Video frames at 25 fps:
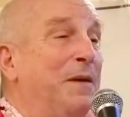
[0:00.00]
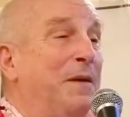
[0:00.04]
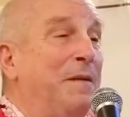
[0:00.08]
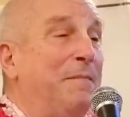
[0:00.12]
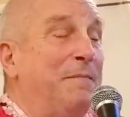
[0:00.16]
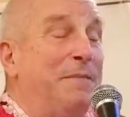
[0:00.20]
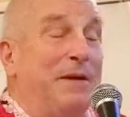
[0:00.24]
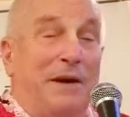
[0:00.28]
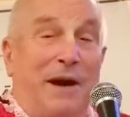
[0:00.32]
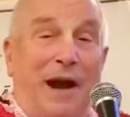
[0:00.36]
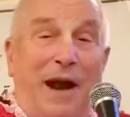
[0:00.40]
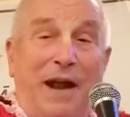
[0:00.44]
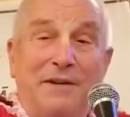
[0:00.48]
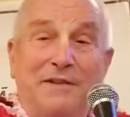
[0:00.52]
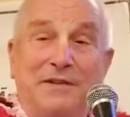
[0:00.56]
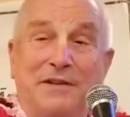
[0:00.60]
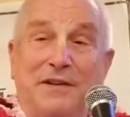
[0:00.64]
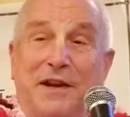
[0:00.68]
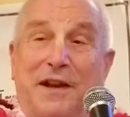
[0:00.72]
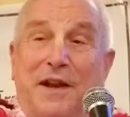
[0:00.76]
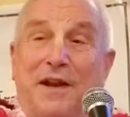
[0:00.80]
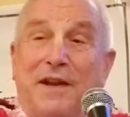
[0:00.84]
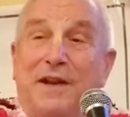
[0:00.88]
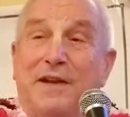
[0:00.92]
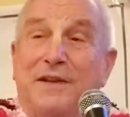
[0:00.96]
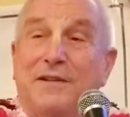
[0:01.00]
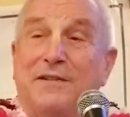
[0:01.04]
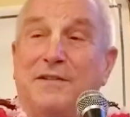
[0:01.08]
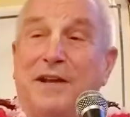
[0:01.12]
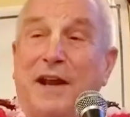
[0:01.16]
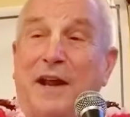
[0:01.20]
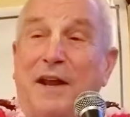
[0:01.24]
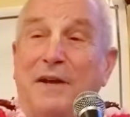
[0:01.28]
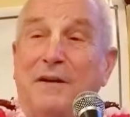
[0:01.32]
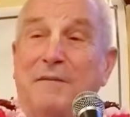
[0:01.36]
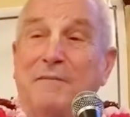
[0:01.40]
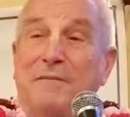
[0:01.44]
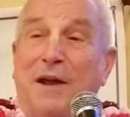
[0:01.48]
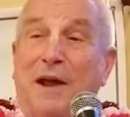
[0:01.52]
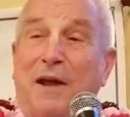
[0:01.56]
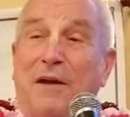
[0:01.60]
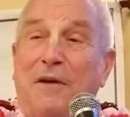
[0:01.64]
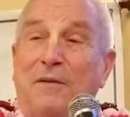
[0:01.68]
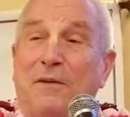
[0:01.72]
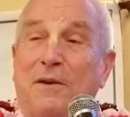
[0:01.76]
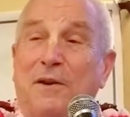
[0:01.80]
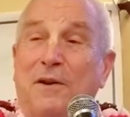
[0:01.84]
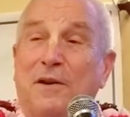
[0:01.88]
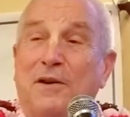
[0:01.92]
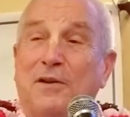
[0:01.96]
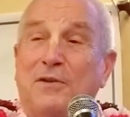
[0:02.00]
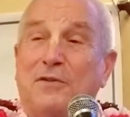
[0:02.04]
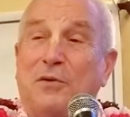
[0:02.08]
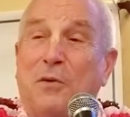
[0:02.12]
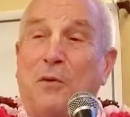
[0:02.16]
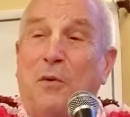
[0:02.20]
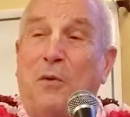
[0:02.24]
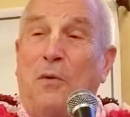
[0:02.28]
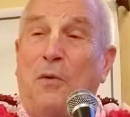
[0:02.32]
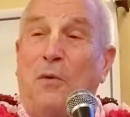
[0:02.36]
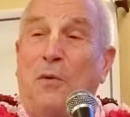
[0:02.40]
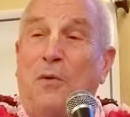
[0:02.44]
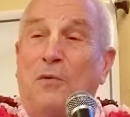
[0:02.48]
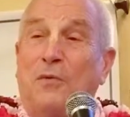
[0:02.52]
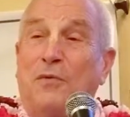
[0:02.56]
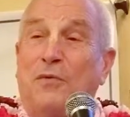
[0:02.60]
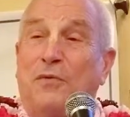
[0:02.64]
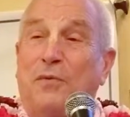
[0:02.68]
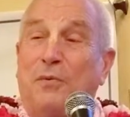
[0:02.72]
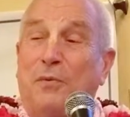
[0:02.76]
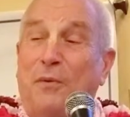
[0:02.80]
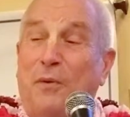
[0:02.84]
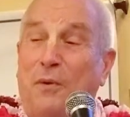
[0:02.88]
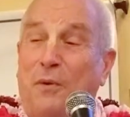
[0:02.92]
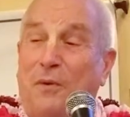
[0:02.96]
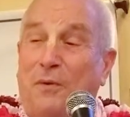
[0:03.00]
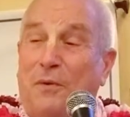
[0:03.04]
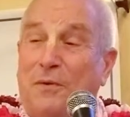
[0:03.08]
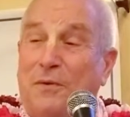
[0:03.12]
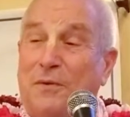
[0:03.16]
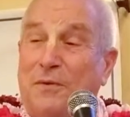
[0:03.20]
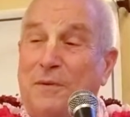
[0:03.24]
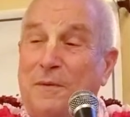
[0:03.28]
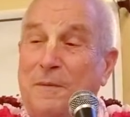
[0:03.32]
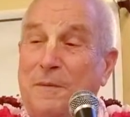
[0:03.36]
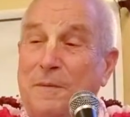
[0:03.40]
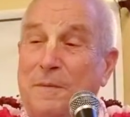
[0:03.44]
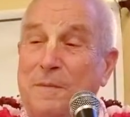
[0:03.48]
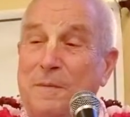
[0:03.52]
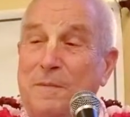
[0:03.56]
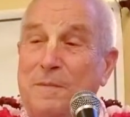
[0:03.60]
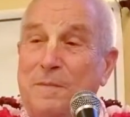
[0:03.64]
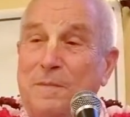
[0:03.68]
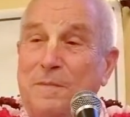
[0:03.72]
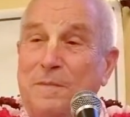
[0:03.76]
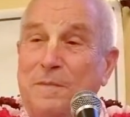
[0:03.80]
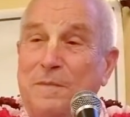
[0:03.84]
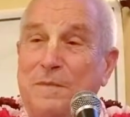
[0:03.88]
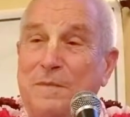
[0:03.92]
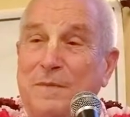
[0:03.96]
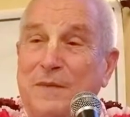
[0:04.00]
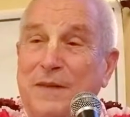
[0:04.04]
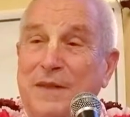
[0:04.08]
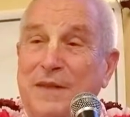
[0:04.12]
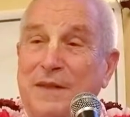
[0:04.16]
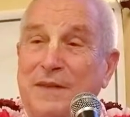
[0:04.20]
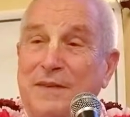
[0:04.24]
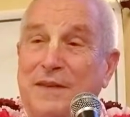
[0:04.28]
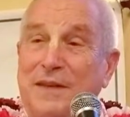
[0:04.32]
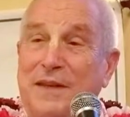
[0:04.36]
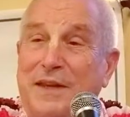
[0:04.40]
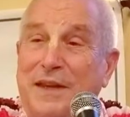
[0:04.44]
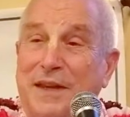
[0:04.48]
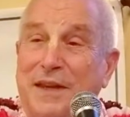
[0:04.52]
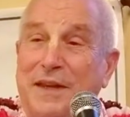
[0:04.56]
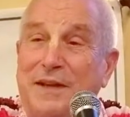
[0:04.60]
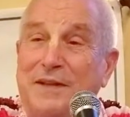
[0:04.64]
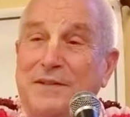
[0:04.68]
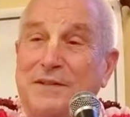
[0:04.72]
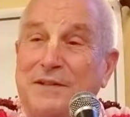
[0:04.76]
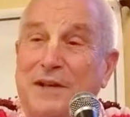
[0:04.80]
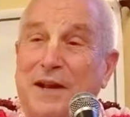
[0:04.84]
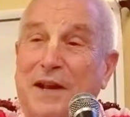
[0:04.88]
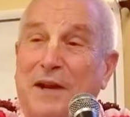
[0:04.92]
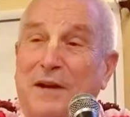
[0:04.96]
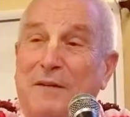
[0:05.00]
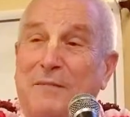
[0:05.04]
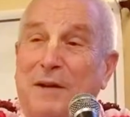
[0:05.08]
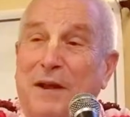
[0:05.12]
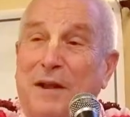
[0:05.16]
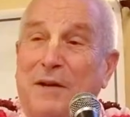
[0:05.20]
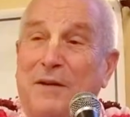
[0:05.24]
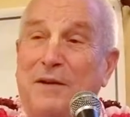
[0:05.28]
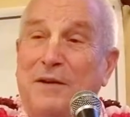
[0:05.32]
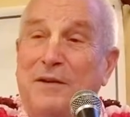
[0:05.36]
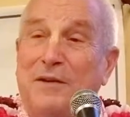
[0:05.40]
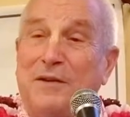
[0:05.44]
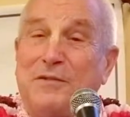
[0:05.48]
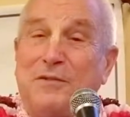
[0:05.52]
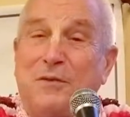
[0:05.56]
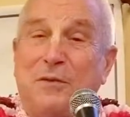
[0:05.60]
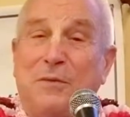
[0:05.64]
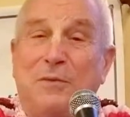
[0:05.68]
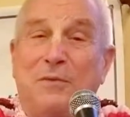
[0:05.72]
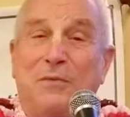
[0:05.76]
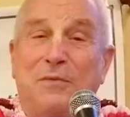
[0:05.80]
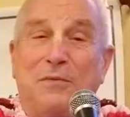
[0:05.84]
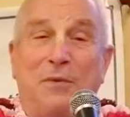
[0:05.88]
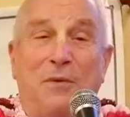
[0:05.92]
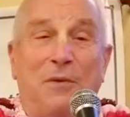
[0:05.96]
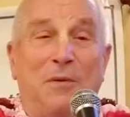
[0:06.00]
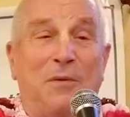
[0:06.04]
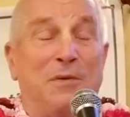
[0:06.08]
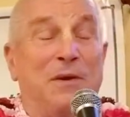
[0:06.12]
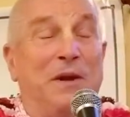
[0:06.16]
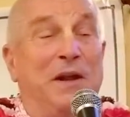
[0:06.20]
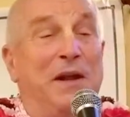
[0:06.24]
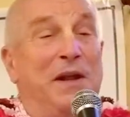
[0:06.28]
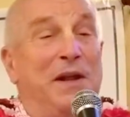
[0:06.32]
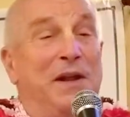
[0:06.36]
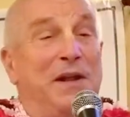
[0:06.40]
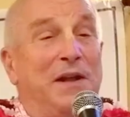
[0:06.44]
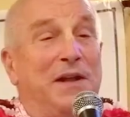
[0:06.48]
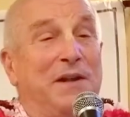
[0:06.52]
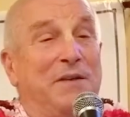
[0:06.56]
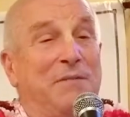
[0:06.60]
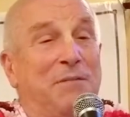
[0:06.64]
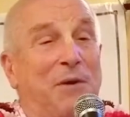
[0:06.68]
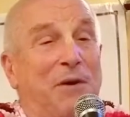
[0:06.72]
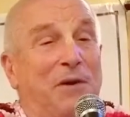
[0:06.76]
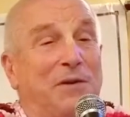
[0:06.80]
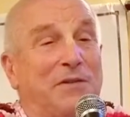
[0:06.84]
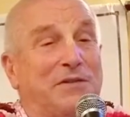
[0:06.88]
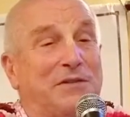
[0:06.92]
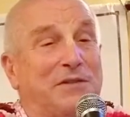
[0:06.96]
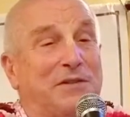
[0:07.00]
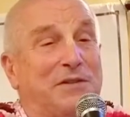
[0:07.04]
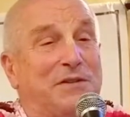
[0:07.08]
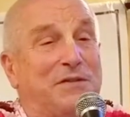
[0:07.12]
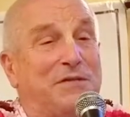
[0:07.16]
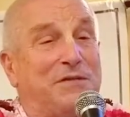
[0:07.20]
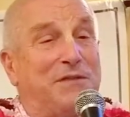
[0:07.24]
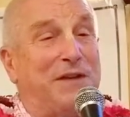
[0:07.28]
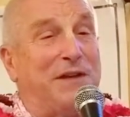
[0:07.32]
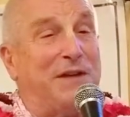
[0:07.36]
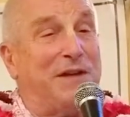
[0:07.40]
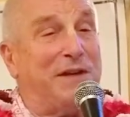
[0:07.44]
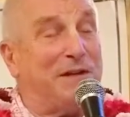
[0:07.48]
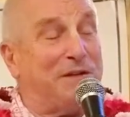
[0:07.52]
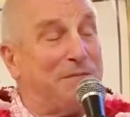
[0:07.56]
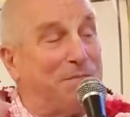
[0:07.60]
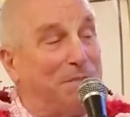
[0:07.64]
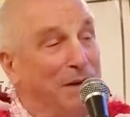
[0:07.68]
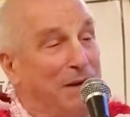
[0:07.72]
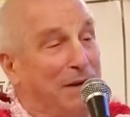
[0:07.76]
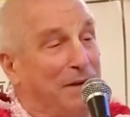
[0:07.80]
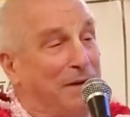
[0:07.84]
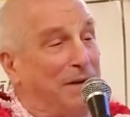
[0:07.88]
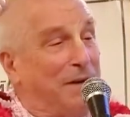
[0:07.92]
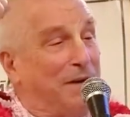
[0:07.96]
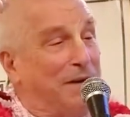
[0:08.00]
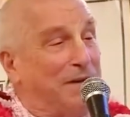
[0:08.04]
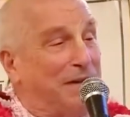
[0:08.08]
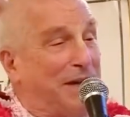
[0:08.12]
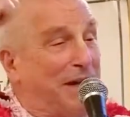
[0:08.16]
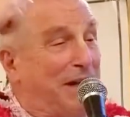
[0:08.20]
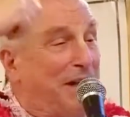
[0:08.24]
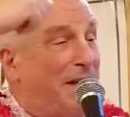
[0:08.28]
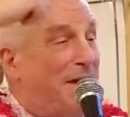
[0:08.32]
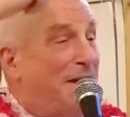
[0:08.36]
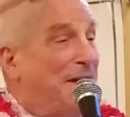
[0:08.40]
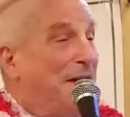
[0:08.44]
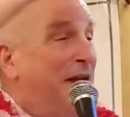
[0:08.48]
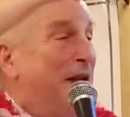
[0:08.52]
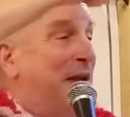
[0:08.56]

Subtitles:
Virajiye, he sat him down on his own throne. The king sat him down on his own throne. He washed his feet, he sprinkled on his head,